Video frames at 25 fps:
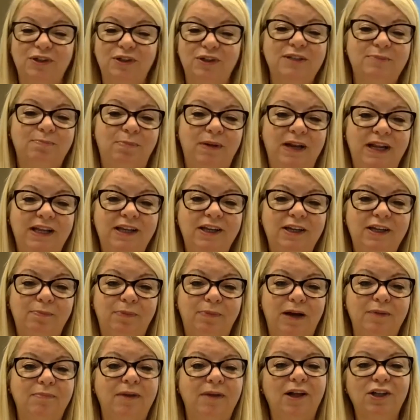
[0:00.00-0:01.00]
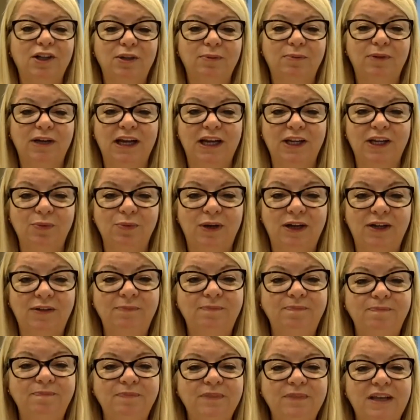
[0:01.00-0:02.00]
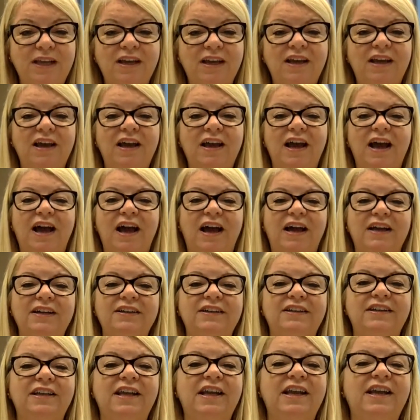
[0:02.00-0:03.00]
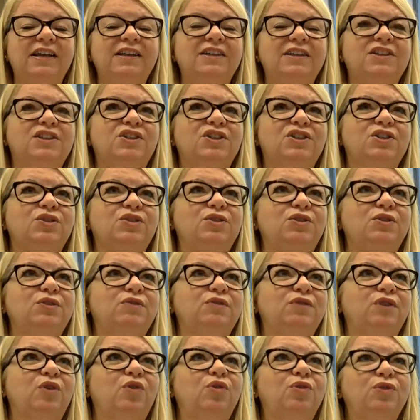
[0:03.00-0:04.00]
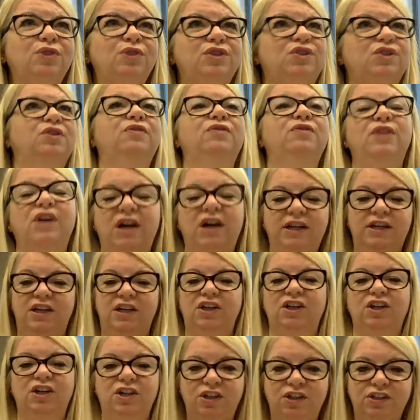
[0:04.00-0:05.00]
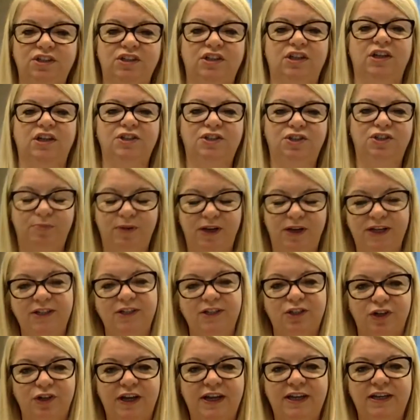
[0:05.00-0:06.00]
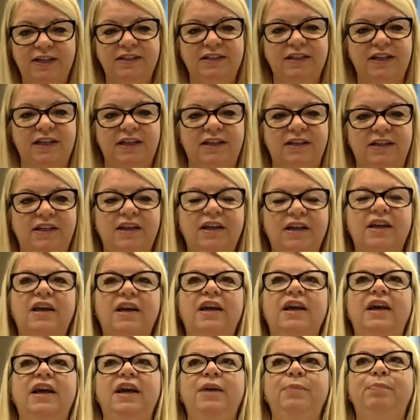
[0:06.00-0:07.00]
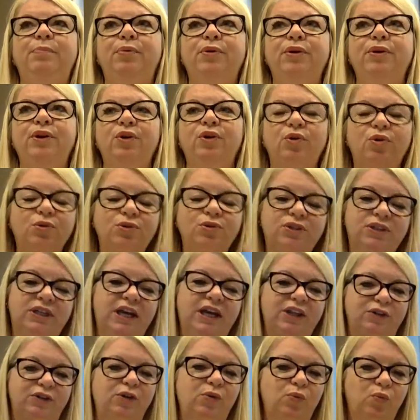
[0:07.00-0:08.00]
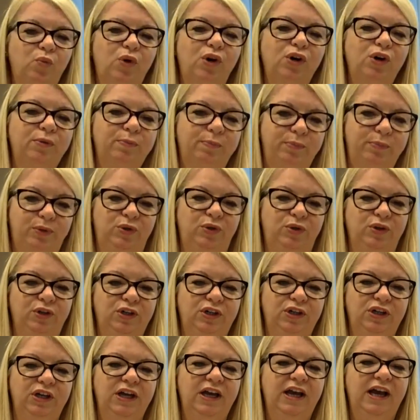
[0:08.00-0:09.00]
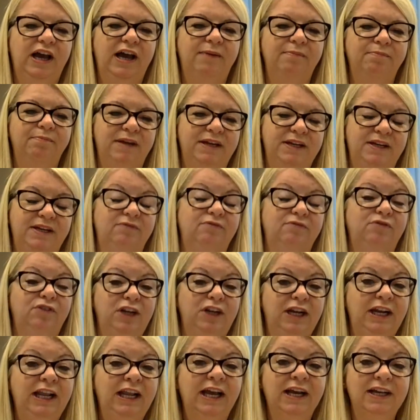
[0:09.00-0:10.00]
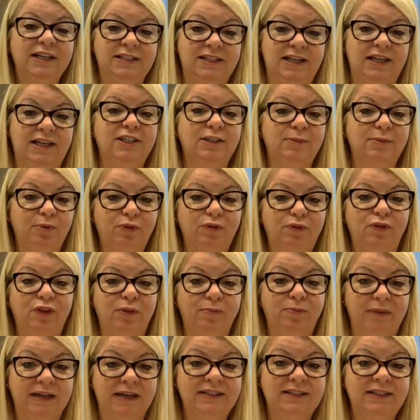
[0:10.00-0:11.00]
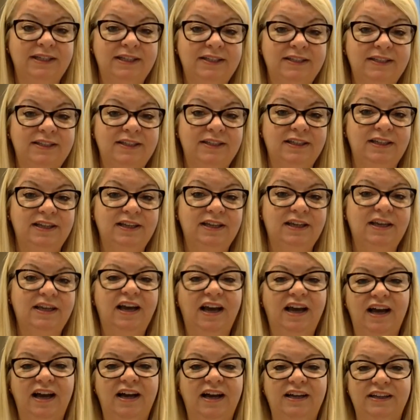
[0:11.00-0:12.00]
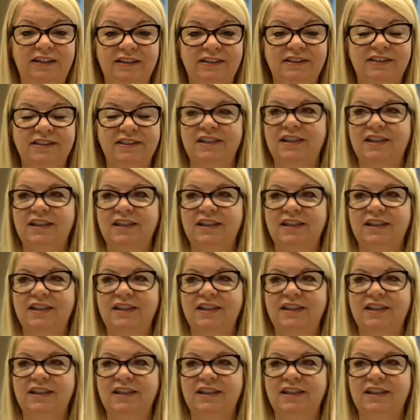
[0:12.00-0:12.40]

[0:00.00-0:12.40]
is Blink by Malcolm Gladwell. And it's sort of all the stuff that I'd learned and I'd trained in, he put it all together in one book and made it really accessible for the masses. And